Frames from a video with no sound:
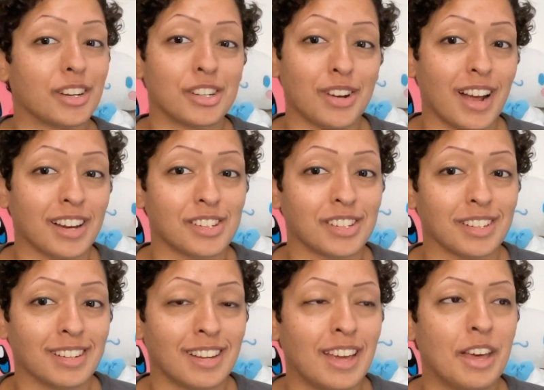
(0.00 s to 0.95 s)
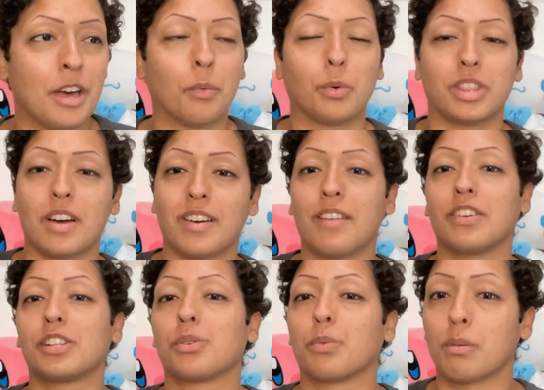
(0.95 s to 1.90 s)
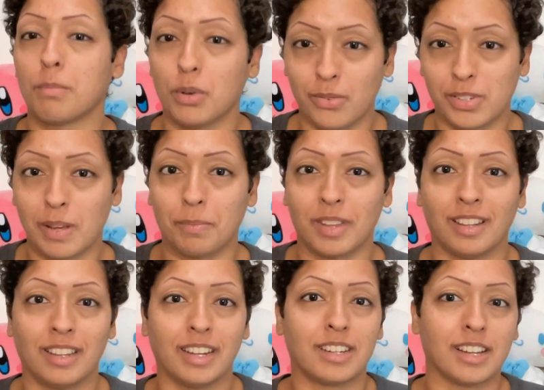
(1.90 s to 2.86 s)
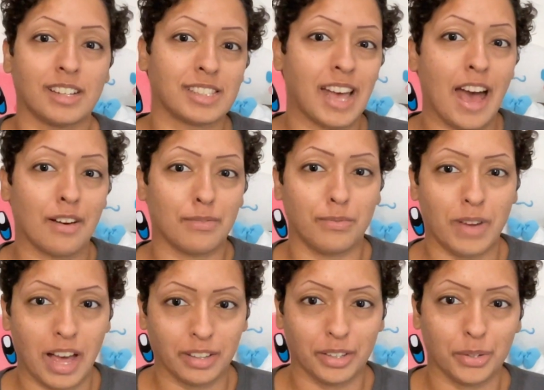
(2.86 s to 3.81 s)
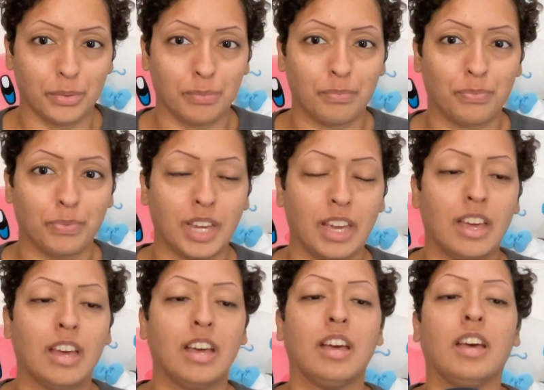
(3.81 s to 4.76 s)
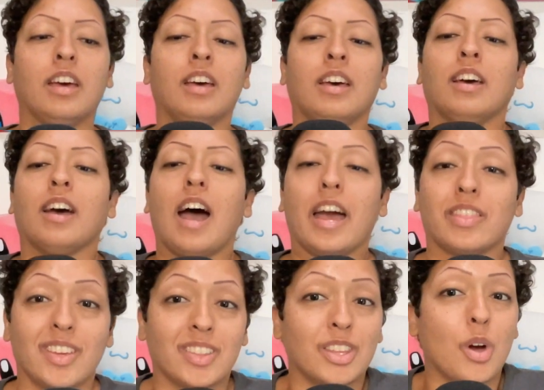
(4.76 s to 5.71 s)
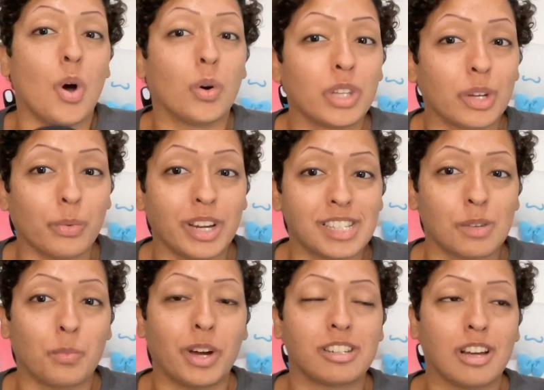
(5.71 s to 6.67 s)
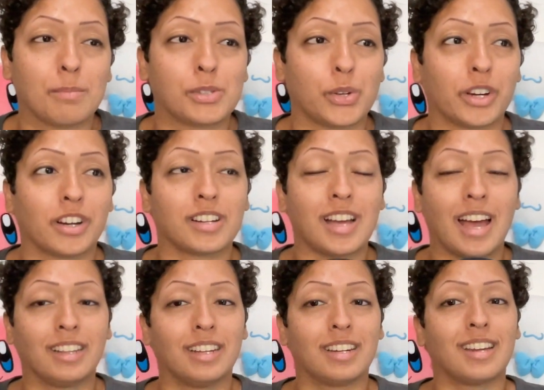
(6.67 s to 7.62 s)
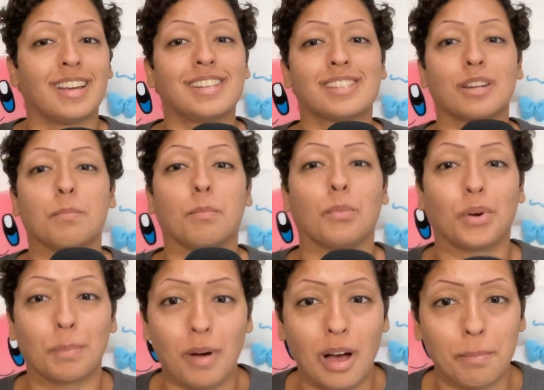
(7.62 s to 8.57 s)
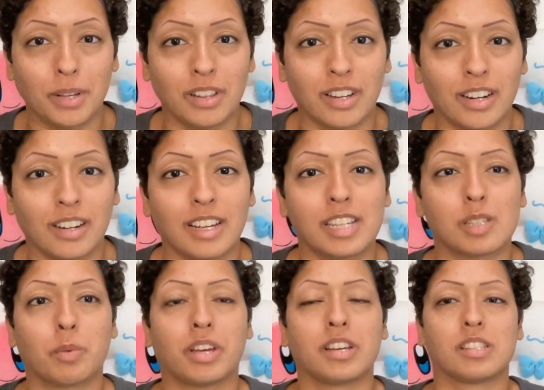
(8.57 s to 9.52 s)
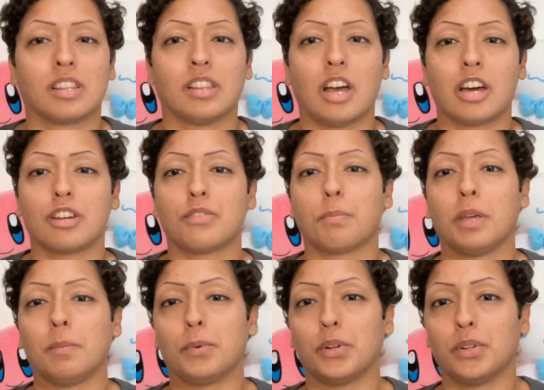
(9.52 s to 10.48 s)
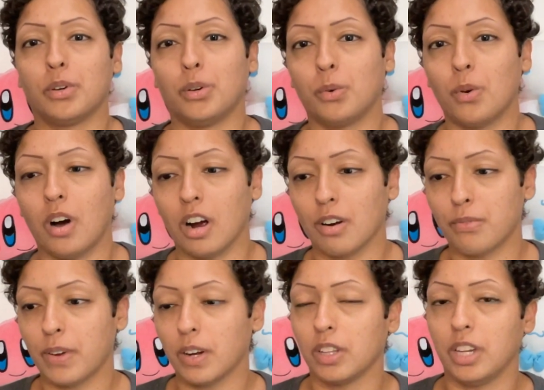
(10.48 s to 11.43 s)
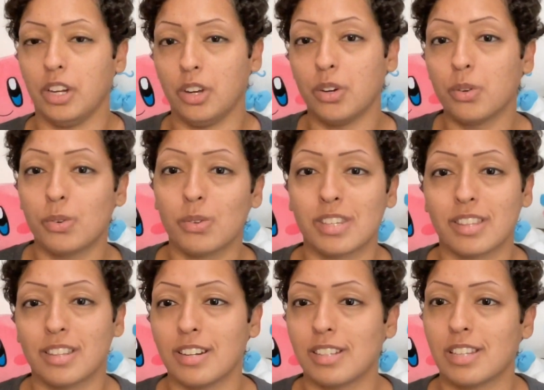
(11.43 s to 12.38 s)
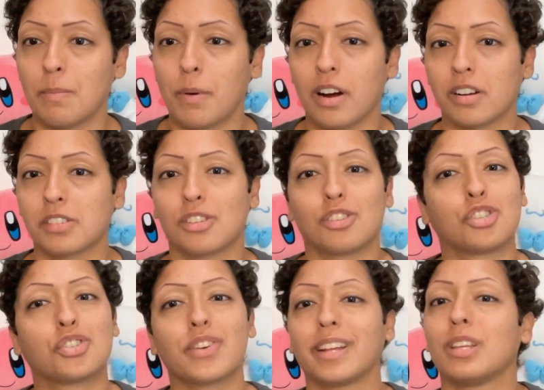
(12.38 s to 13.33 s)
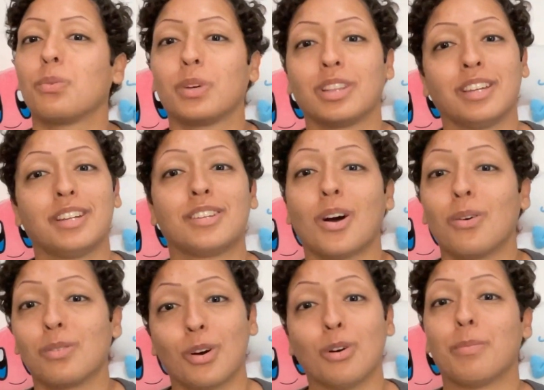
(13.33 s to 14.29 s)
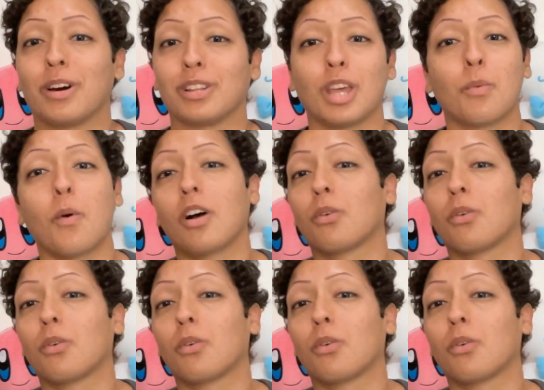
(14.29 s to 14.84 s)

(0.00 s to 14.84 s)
attraction without having to remove something that does have value. I think the only reason why Tom Sawyer Island isn't more popular is because a lot of people who are fairly new to the Disney parks genuinely don't know about it. They walk